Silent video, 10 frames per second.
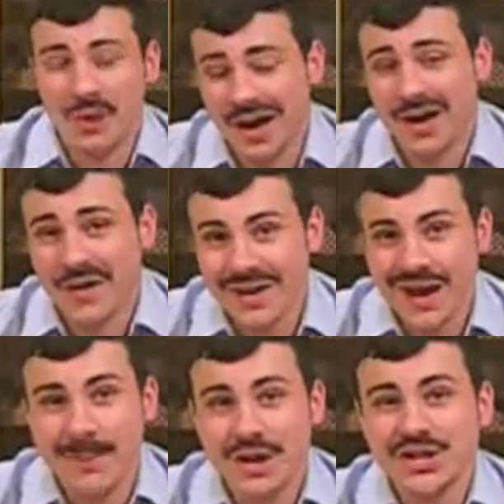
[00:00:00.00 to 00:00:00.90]
Wow,
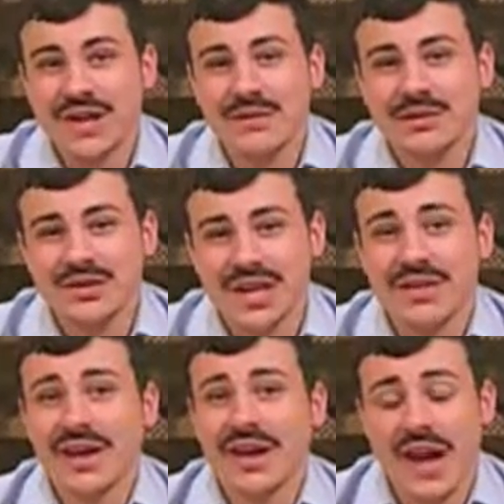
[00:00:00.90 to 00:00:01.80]
imagine having to say
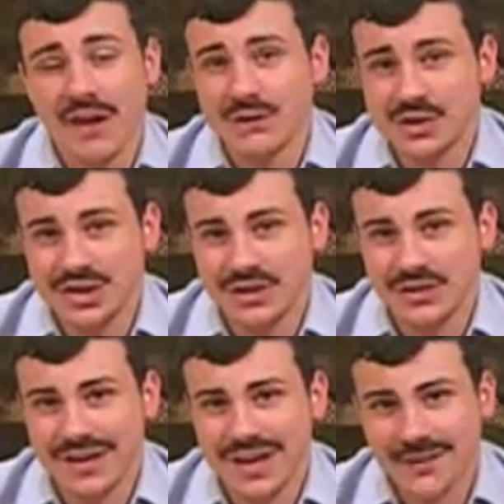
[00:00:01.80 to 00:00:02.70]
that every
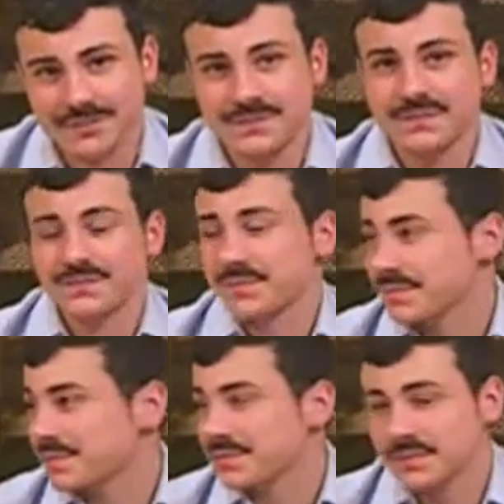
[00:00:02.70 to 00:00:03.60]
single time.
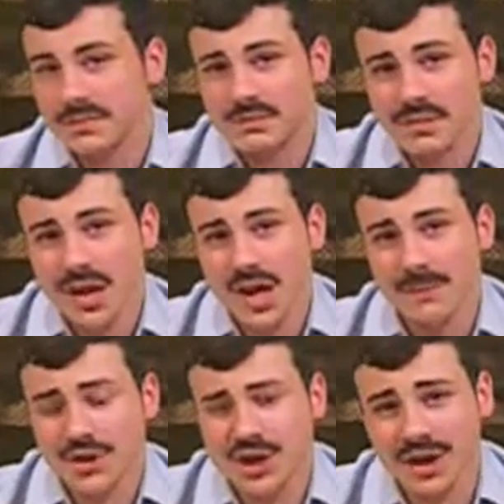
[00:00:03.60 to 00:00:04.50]

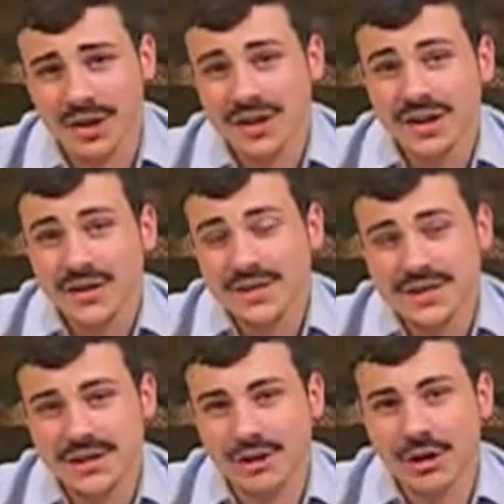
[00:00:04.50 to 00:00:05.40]
But John,
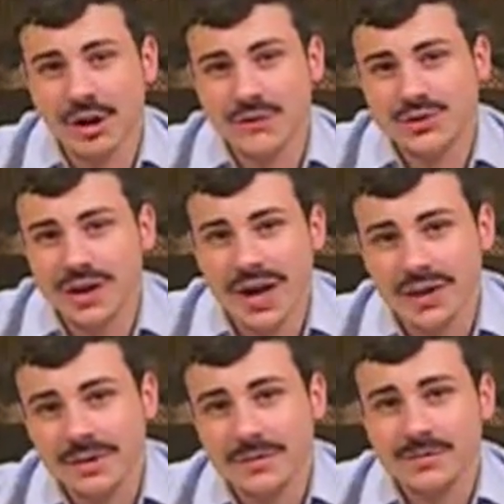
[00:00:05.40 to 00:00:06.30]
this is a little off
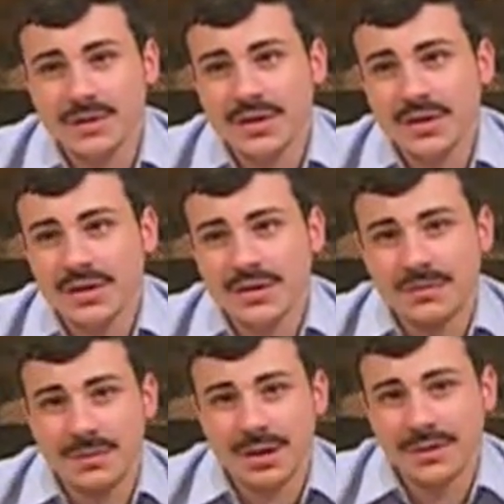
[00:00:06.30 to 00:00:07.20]
track.
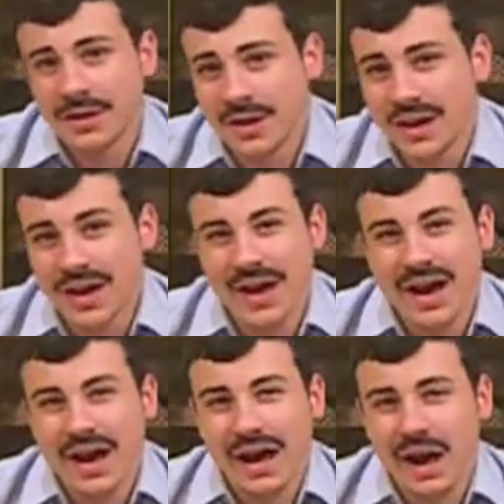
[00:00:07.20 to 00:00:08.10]
But
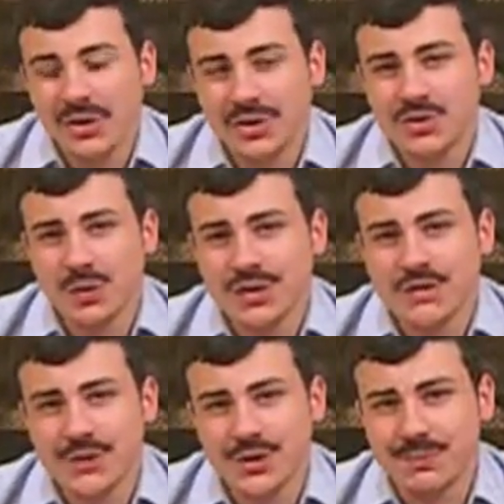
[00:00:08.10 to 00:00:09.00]
how does
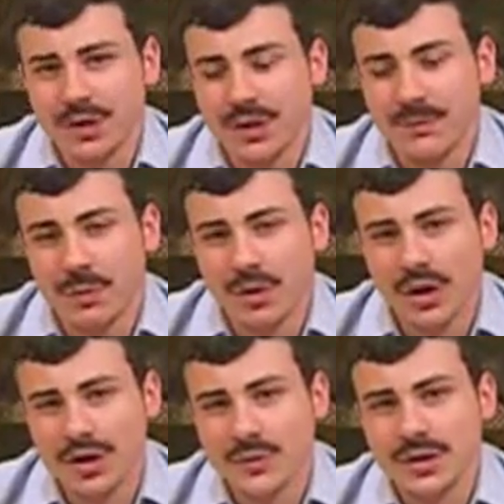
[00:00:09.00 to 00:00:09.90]
one's vision become
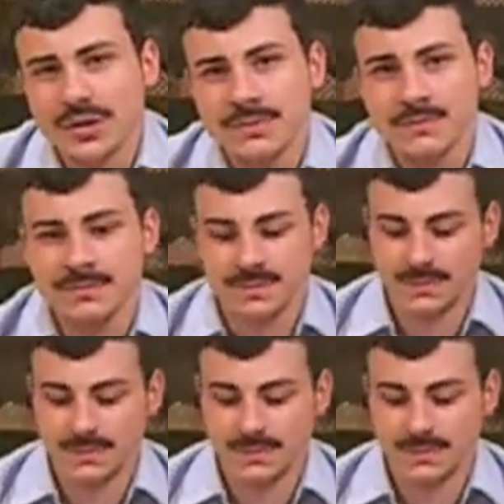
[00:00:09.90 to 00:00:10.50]
poor anyways?